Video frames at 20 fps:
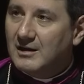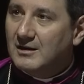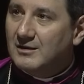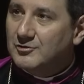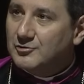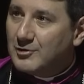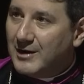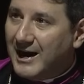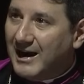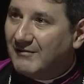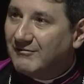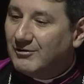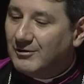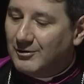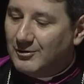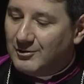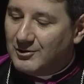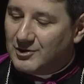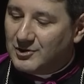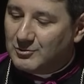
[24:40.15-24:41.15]

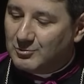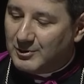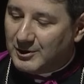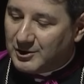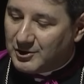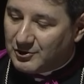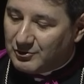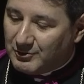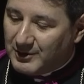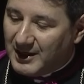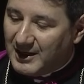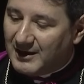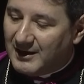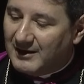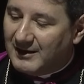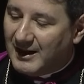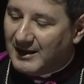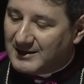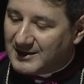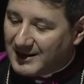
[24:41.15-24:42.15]
Travelers were
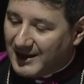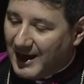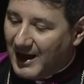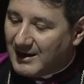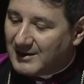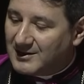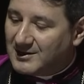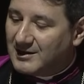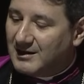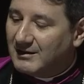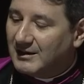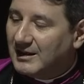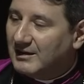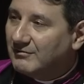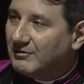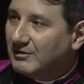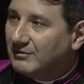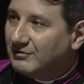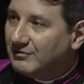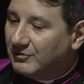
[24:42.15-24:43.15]
treated as guests and
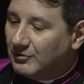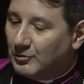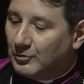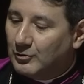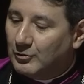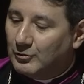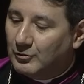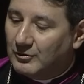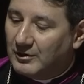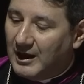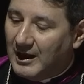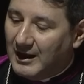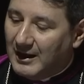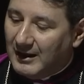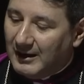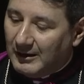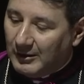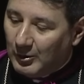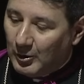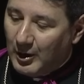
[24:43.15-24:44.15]
given food,
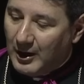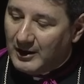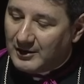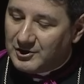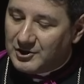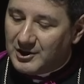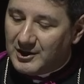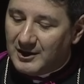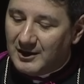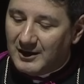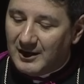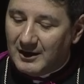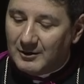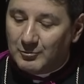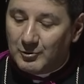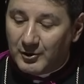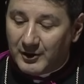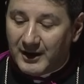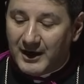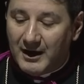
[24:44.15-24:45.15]
lodging, and
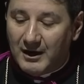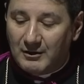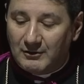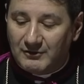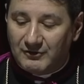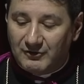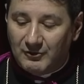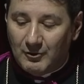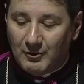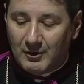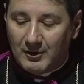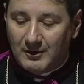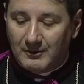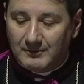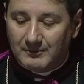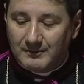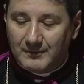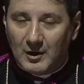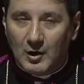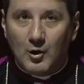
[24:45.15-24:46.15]
were cared for.
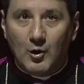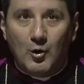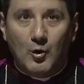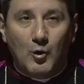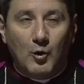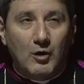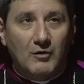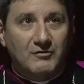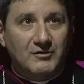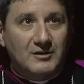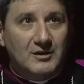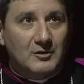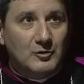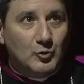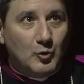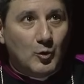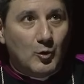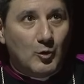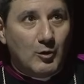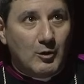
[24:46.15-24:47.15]
Over the
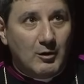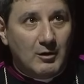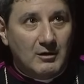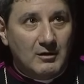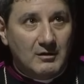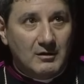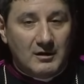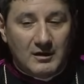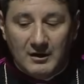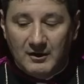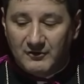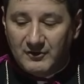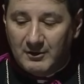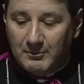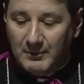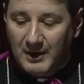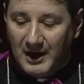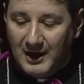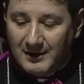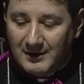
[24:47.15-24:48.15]
door of the
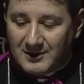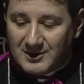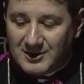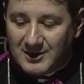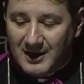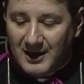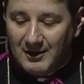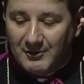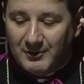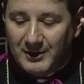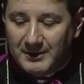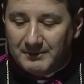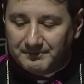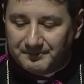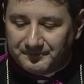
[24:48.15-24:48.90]
monastery